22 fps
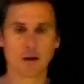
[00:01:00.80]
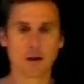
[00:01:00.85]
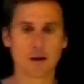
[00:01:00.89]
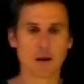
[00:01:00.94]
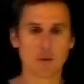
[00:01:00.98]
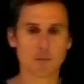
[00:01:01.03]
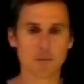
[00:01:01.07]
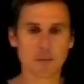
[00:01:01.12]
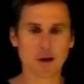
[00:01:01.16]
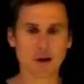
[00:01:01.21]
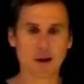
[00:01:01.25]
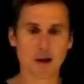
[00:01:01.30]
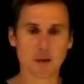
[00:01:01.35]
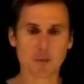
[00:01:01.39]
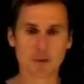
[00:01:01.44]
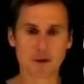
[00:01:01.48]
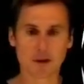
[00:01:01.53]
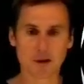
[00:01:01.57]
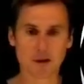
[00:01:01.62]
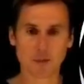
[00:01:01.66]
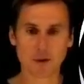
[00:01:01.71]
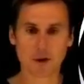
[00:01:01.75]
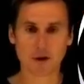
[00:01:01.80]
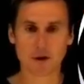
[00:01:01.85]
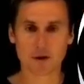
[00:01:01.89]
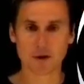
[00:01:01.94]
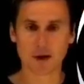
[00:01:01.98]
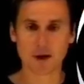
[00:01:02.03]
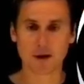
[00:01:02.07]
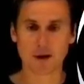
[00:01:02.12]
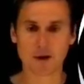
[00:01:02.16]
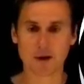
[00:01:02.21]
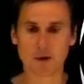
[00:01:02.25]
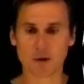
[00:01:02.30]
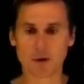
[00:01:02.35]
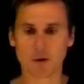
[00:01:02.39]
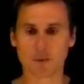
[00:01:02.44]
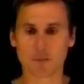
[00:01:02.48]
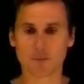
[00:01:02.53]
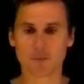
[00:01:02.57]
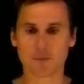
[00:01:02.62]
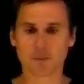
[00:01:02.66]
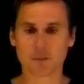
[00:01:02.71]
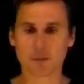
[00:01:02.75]
Let me elaborate a little bit on that arrow.
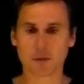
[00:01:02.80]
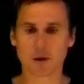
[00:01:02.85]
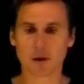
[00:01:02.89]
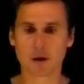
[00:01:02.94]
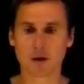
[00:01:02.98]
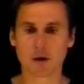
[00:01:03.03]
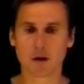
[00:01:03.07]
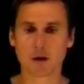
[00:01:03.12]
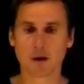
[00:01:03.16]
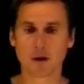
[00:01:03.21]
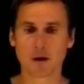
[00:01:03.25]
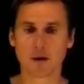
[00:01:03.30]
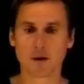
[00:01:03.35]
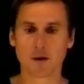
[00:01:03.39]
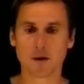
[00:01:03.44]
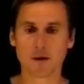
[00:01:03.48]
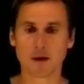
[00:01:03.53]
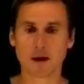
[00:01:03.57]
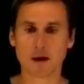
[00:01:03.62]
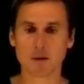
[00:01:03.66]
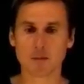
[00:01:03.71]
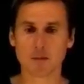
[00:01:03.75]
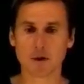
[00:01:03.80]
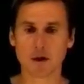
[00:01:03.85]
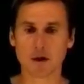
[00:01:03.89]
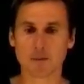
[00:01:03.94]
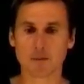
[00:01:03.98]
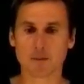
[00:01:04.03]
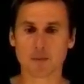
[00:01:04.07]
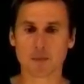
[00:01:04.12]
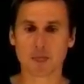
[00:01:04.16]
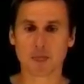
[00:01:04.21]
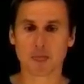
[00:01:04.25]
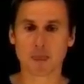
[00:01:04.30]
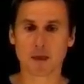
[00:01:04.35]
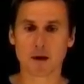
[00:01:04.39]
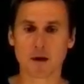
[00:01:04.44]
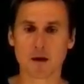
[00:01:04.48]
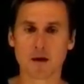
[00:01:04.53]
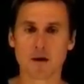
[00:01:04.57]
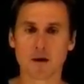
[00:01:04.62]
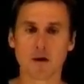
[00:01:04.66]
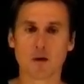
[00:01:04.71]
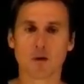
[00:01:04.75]
Namely,
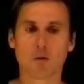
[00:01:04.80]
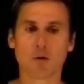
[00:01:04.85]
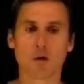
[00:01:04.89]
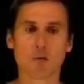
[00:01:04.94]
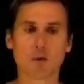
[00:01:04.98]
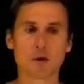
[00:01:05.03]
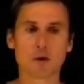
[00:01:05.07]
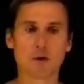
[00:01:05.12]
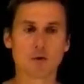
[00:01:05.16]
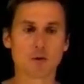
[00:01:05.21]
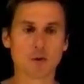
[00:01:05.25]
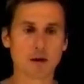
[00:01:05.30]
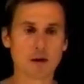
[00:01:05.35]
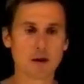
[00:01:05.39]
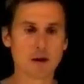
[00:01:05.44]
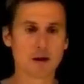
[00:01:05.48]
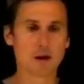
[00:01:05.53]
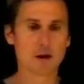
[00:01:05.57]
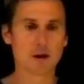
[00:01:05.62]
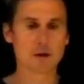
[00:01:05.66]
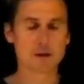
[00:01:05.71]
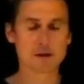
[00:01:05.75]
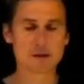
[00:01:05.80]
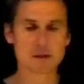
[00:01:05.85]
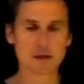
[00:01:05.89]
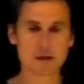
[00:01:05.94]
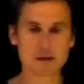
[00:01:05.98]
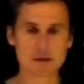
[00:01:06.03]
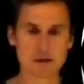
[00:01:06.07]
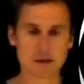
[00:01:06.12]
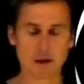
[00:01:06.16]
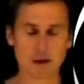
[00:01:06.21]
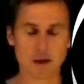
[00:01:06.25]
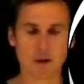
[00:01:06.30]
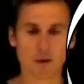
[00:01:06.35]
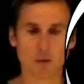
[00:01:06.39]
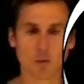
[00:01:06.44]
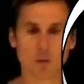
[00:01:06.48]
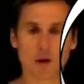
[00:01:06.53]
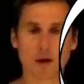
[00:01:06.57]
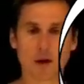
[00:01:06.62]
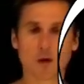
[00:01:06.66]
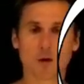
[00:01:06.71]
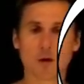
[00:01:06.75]
what we do here in sensing,
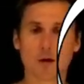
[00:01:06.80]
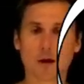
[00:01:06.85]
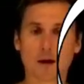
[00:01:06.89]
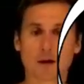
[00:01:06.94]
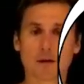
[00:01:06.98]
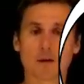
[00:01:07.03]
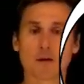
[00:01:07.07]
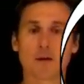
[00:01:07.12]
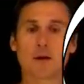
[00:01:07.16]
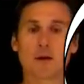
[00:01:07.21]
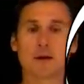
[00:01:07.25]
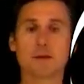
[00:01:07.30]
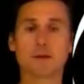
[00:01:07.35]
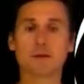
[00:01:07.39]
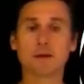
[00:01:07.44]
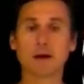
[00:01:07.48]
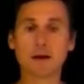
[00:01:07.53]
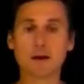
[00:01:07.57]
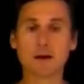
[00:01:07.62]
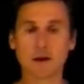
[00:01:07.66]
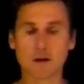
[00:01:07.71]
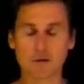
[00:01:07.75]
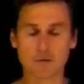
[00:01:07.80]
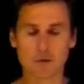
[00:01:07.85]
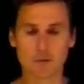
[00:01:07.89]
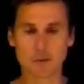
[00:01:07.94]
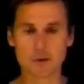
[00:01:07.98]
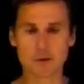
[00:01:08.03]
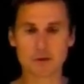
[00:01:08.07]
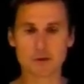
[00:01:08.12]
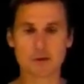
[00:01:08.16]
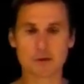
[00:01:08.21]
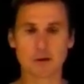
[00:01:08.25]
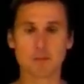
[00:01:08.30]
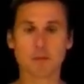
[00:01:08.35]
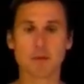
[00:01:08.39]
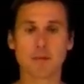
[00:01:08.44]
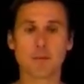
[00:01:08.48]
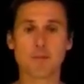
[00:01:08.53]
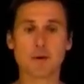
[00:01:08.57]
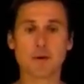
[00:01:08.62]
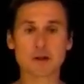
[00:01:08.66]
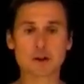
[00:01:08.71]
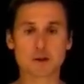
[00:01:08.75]
we collect data from the system,
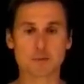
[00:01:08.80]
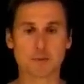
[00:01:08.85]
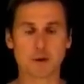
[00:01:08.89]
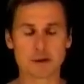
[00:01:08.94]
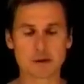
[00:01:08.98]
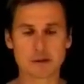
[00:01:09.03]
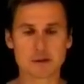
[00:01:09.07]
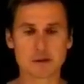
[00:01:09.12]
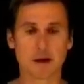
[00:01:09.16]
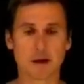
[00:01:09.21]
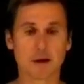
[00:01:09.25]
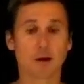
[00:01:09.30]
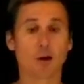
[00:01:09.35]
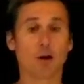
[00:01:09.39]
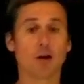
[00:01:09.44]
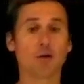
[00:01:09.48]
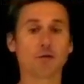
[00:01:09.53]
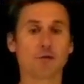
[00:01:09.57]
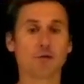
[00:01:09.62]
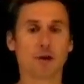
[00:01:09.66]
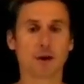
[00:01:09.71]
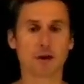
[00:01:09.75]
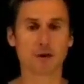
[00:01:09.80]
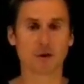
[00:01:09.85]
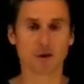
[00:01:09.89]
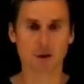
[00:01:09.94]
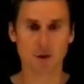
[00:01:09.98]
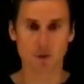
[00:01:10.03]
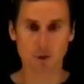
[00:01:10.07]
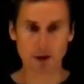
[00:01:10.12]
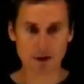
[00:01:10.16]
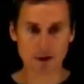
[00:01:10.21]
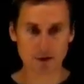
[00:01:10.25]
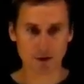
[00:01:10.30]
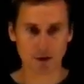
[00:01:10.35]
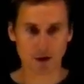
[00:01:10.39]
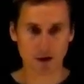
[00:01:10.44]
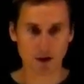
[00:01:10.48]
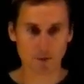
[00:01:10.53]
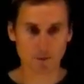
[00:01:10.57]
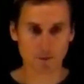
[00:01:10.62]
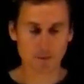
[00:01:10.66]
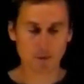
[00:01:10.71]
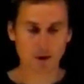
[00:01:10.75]
measurements either offline and real
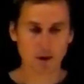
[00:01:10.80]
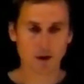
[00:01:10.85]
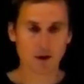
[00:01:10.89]
time,